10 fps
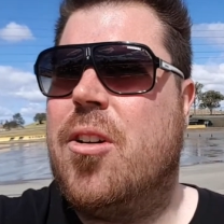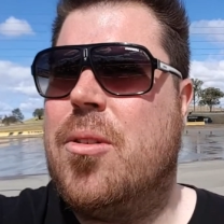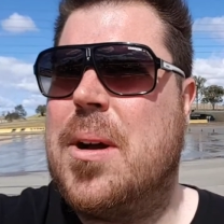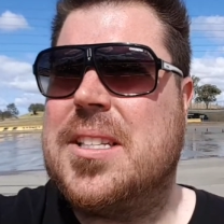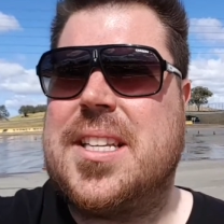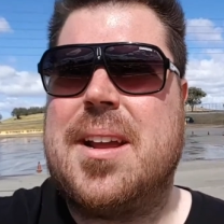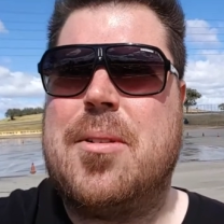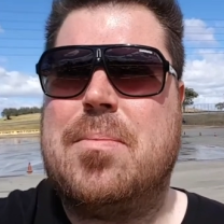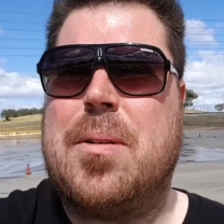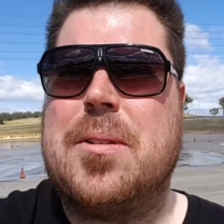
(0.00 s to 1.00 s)
All my Steem,
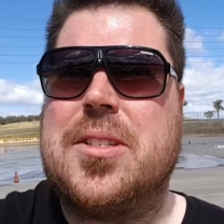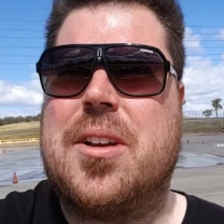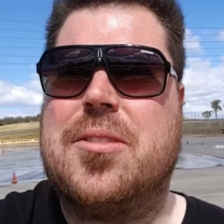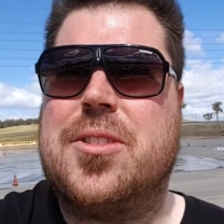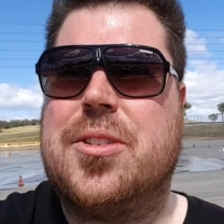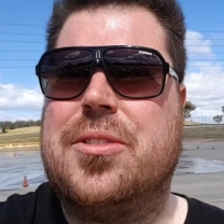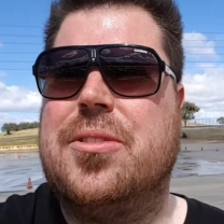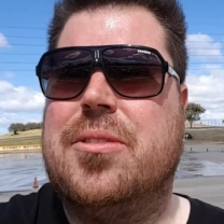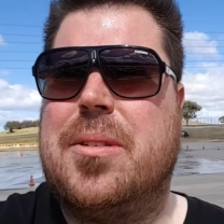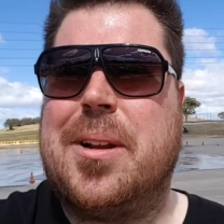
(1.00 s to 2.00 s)
I probably sold
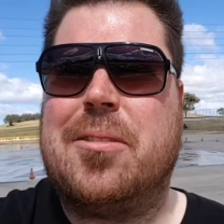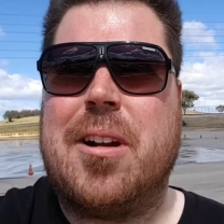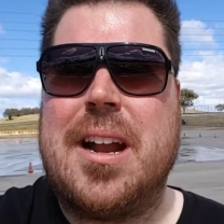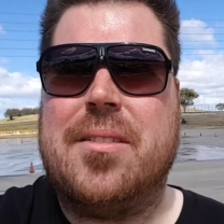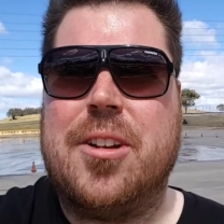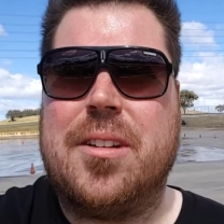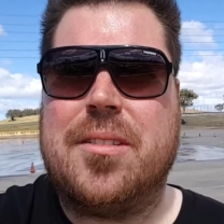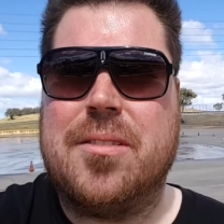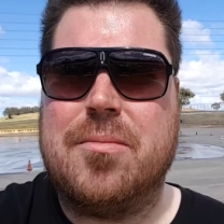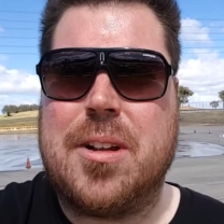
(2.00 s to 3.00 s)
two and a bit grand of it
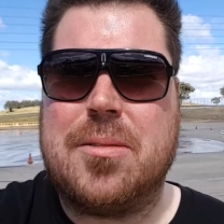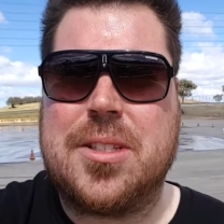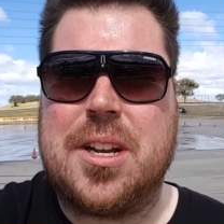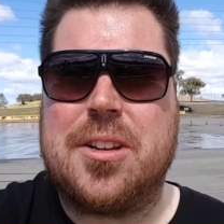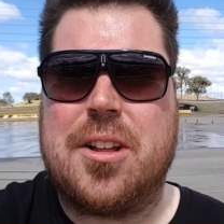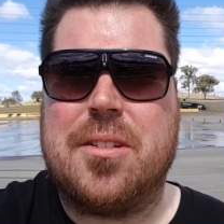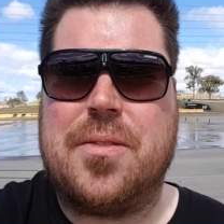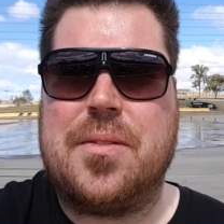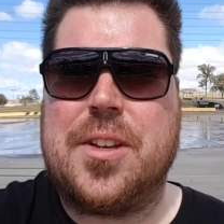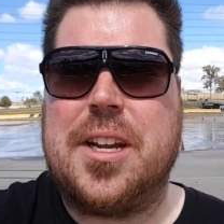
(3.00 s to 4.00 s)
when it was at
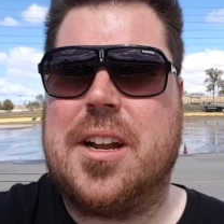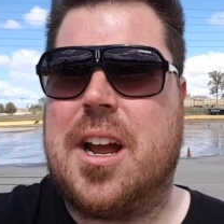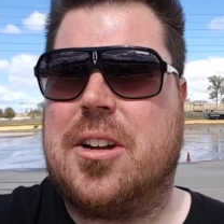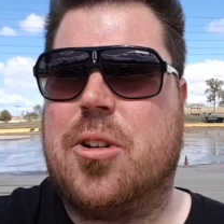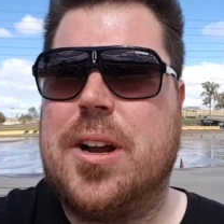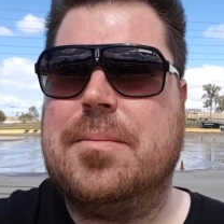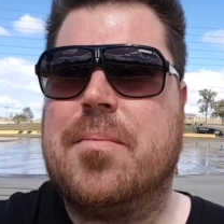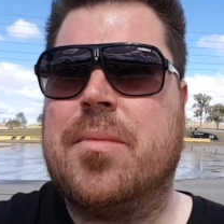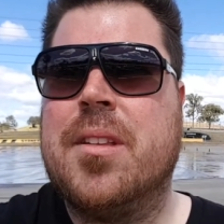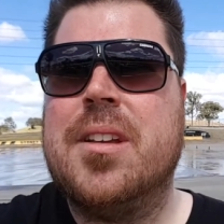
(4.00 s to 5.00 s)
$1.50 a coin.
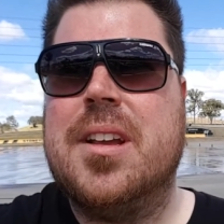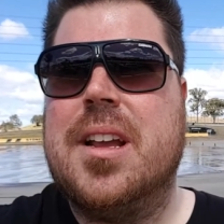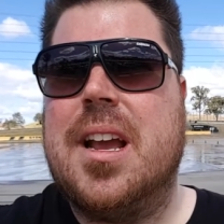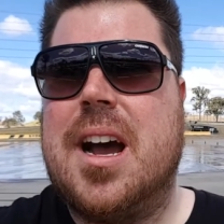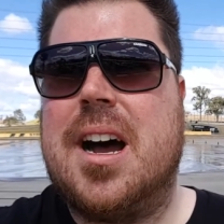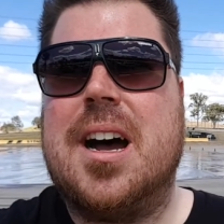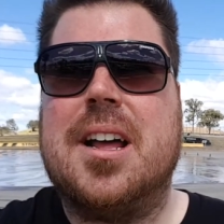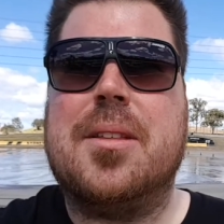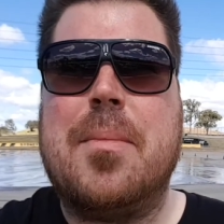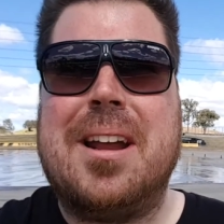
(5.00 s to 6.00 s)

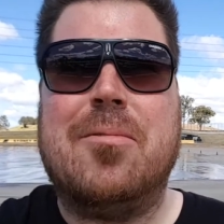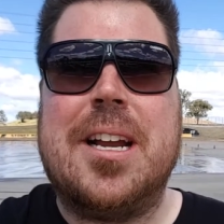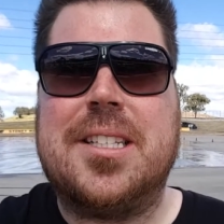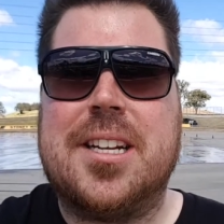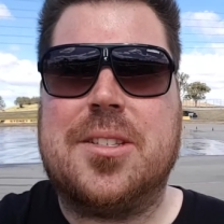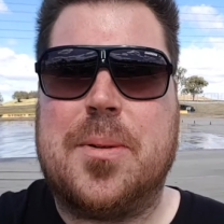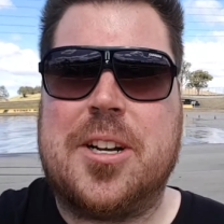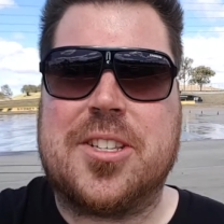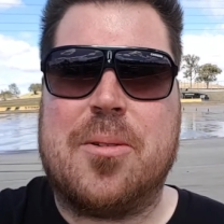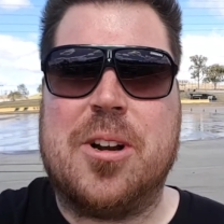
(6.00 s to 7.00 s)
Uh, the main reason is
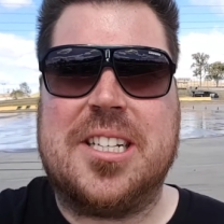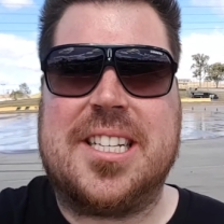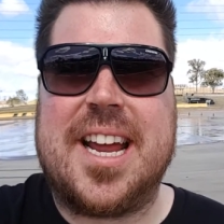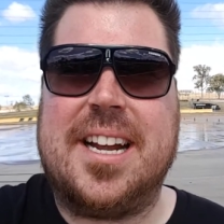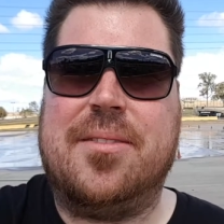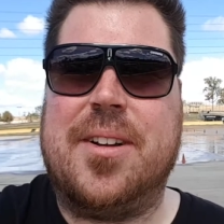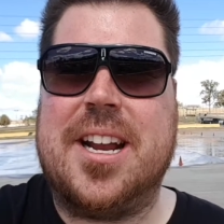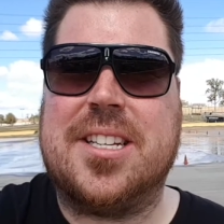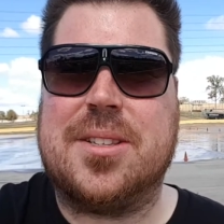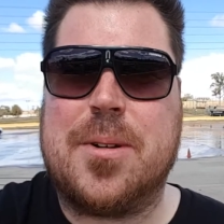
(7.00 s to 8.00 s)
because I wanted to take
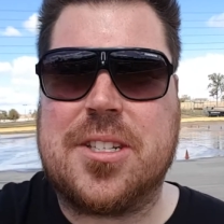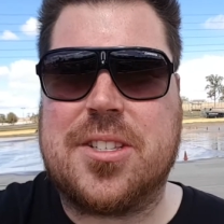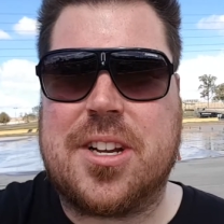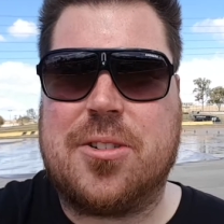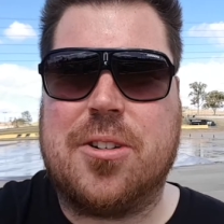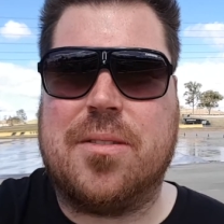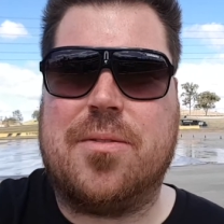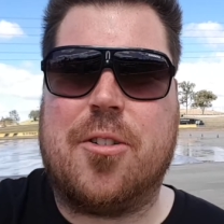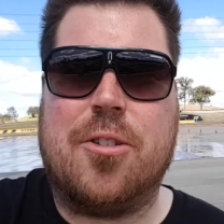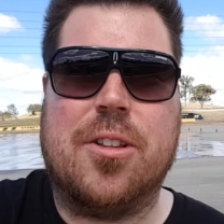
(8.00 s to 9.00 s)
advantage as much as I could
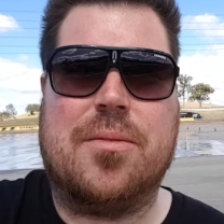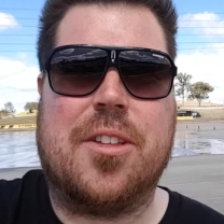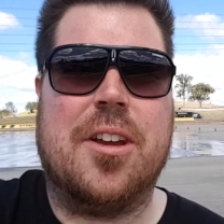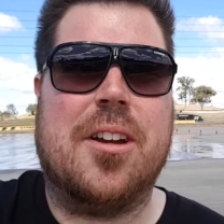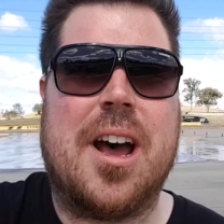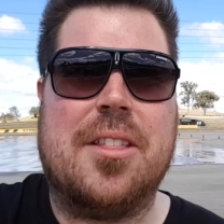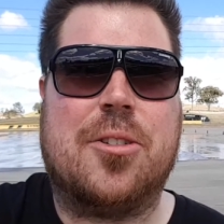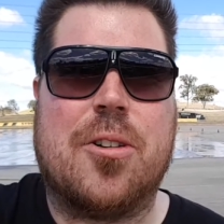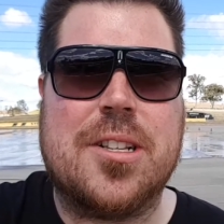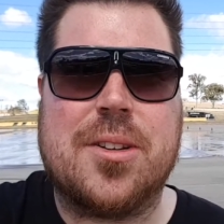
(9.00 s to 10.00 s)
of all of the other
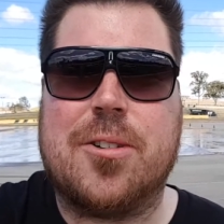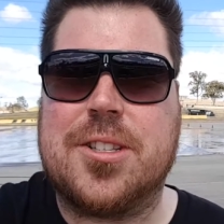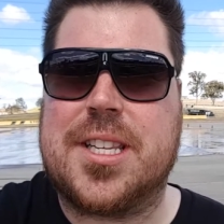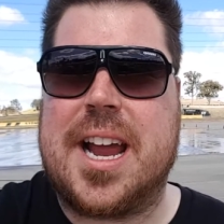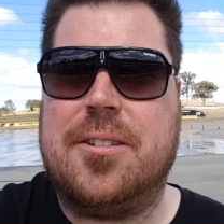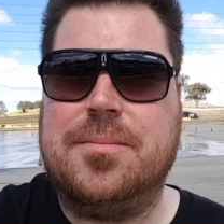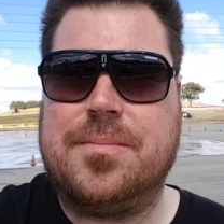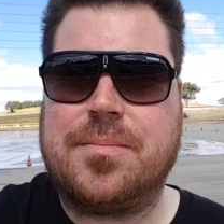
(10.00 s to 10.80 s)
coins that are on sale.